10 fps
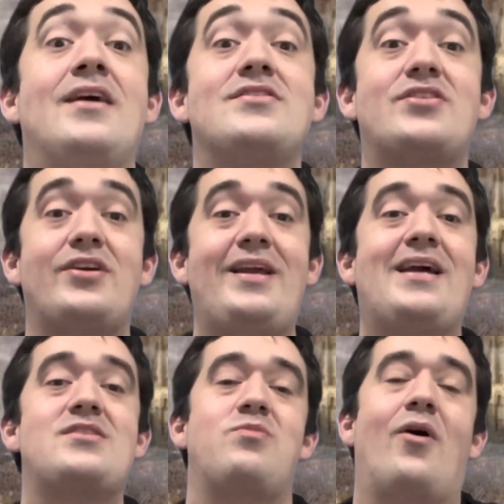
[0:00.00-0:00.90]
So
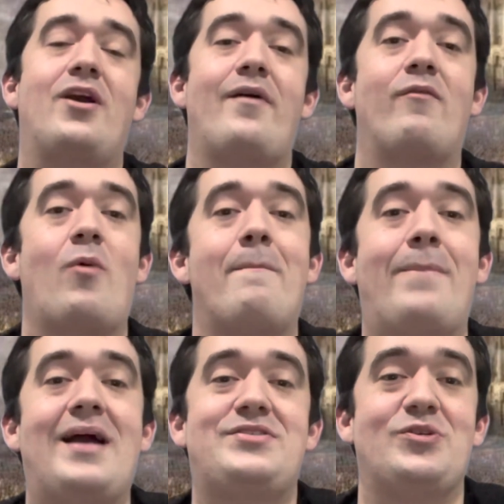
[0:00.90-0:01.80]
yes, welcome everyone
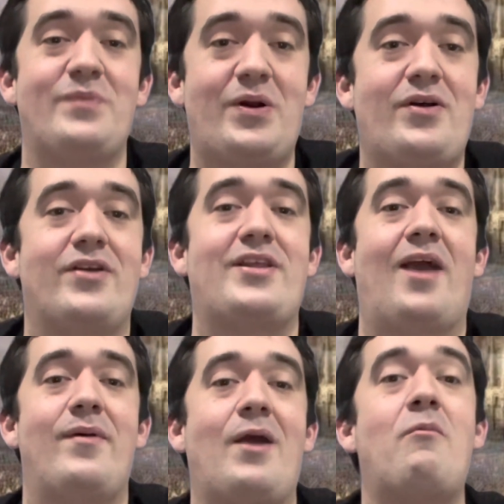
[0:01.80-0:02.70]
back to Middle-earth
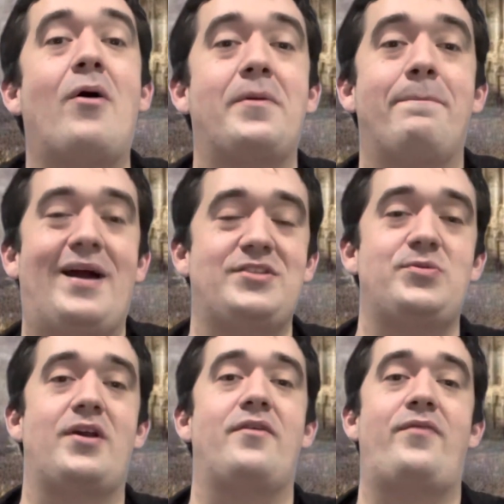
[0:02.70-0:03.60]
Gaming, and welcome back to
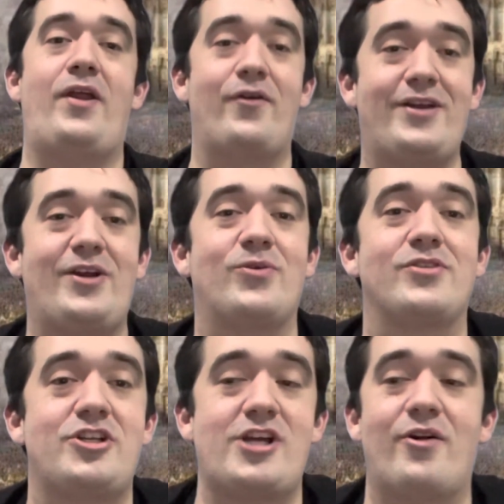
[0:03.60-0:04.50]
another video here on the
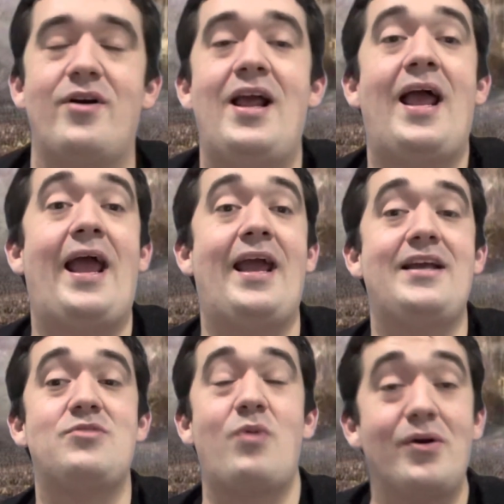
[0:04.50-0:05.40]
channel,
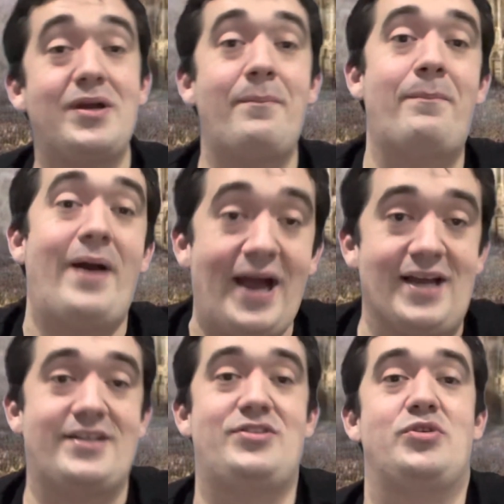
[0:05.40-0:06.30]
and welcome
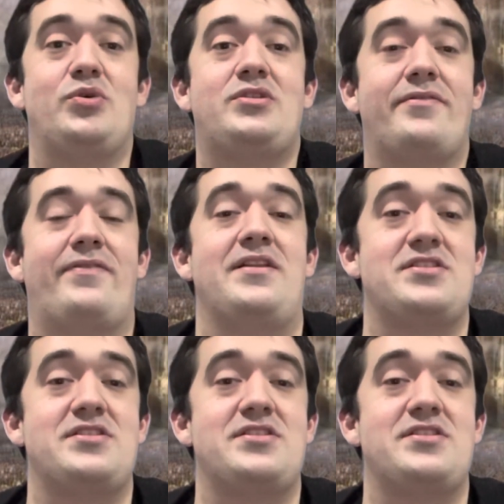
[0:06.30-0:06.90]
back to Defense